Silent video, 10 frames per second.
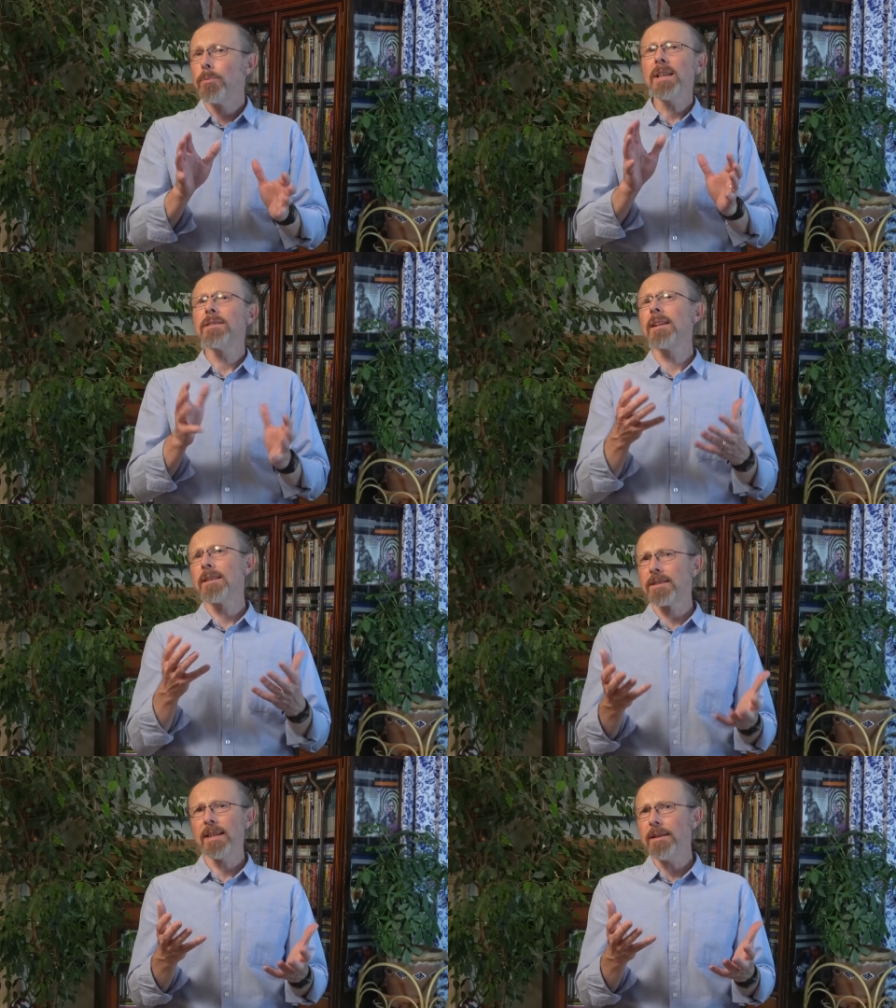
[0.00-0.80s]
The reason I
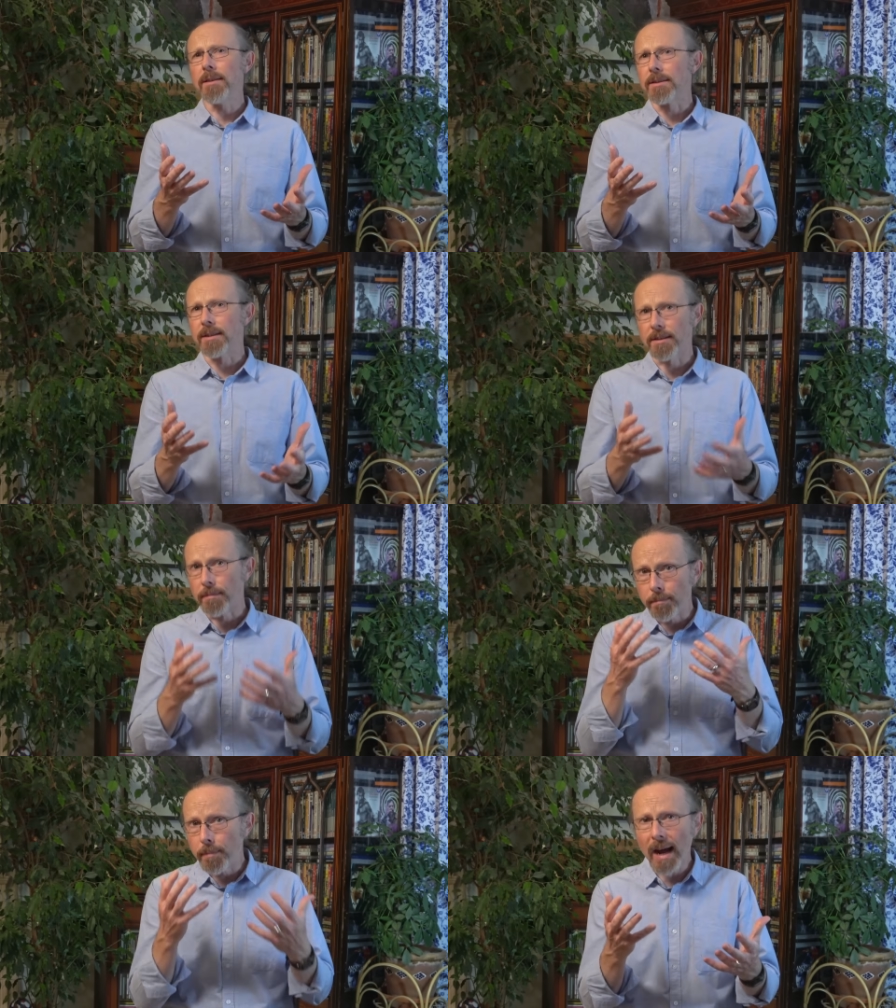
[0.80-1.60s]
see this as
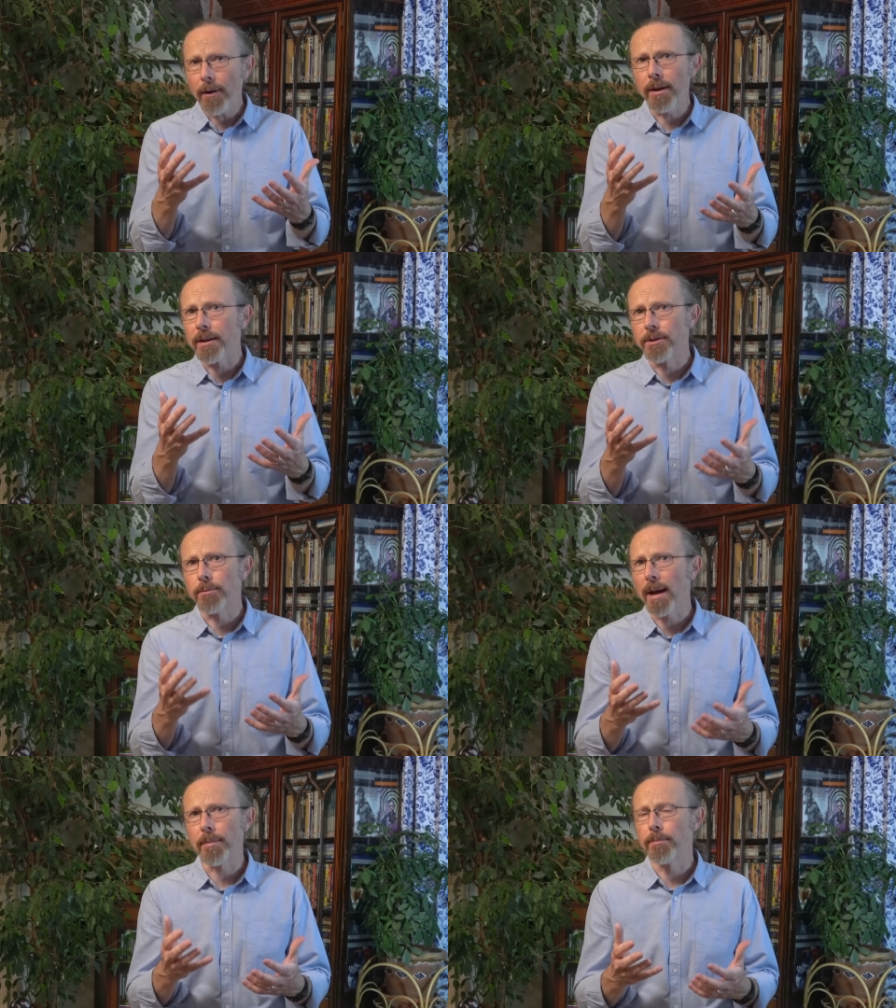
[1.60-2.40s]
a barrier to
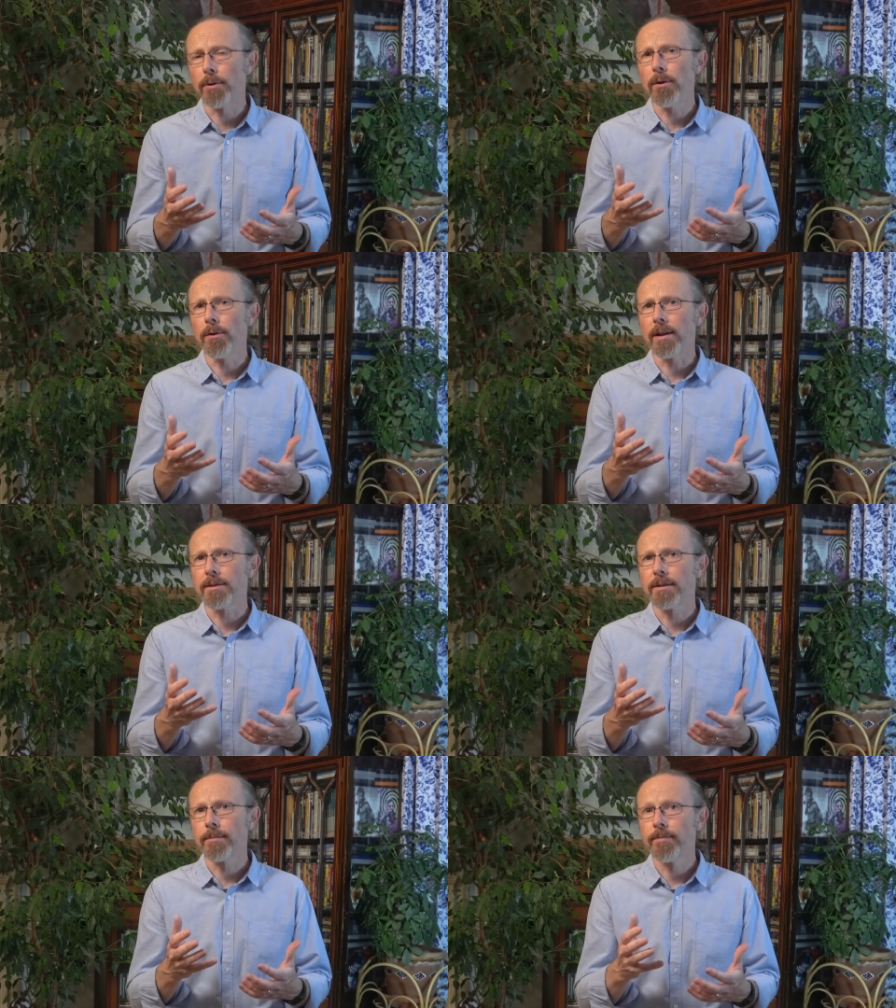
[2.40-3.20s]
rapid
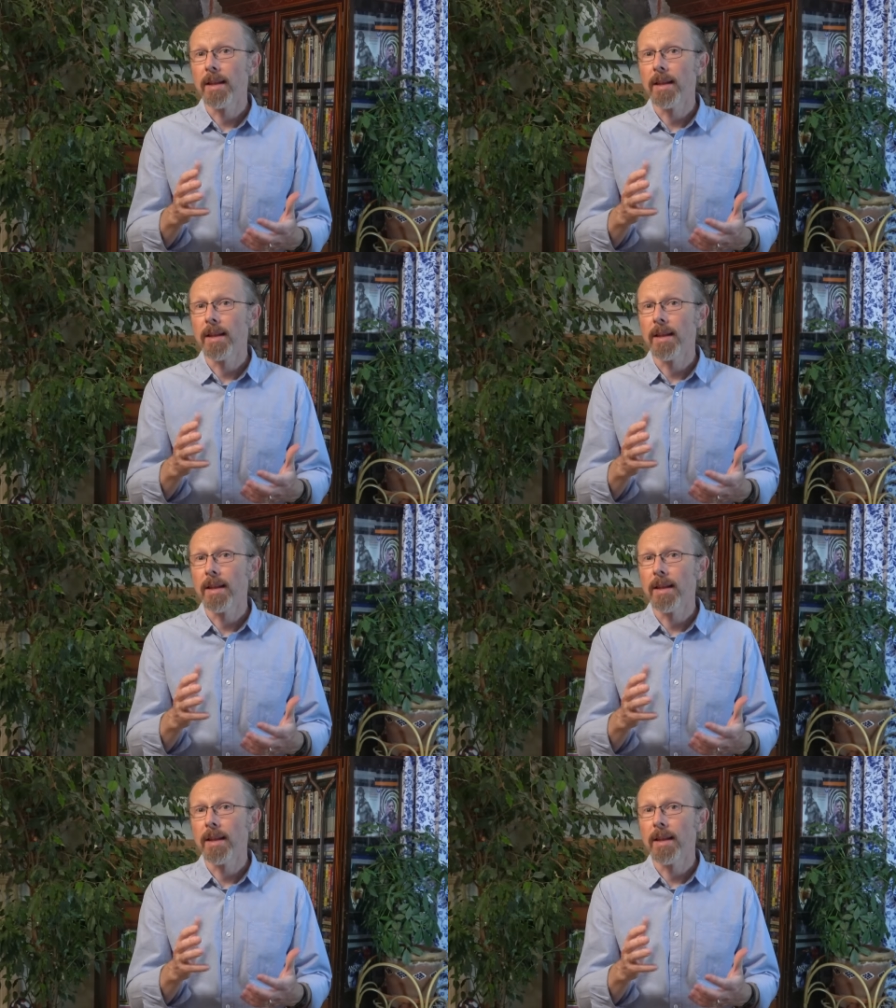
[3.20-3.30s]
progress